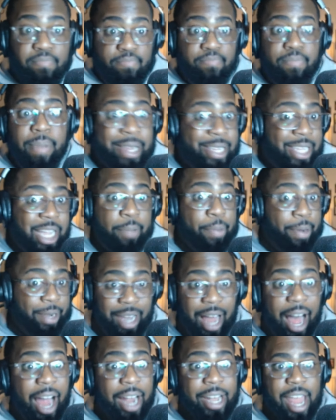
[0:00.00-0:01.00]
messed up a
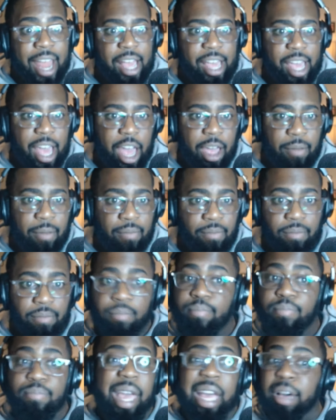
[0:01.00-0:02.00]
lot in that game.
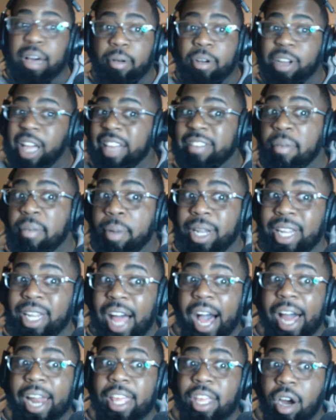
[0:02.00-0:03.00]
Gave up a
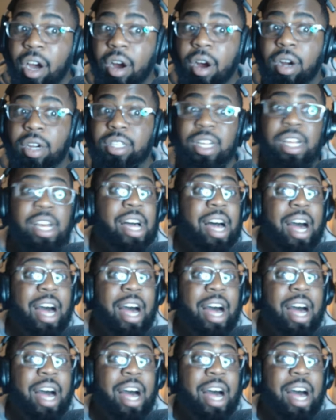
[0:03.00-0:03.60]
lot of yards.